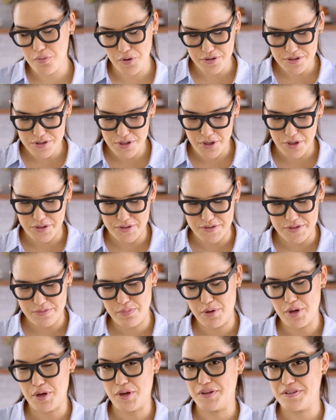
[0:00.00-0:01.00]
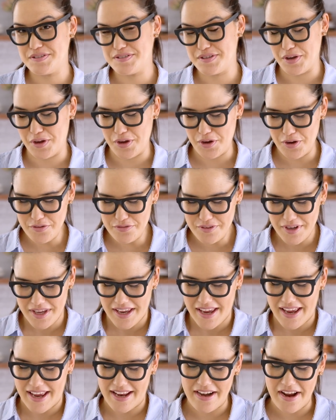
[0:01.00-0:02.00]
wontons per serve,
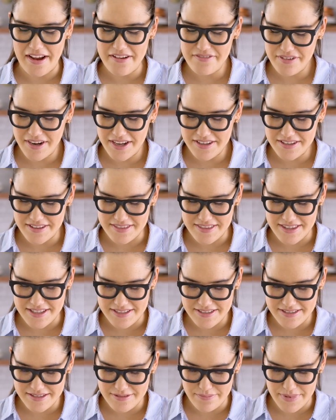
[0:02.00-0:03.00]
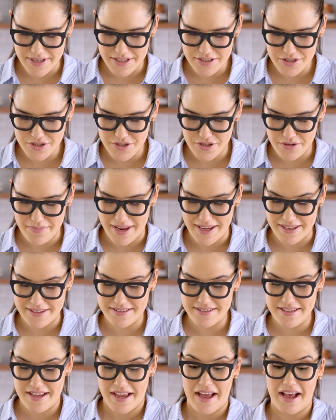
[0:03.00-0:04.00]
and I find that this mixture
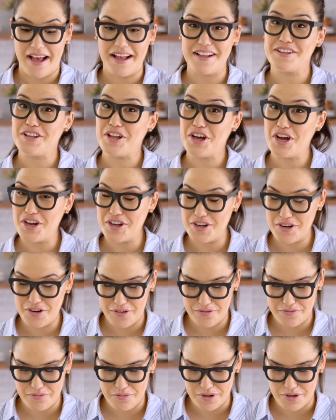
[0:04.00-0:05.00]
makes a lot of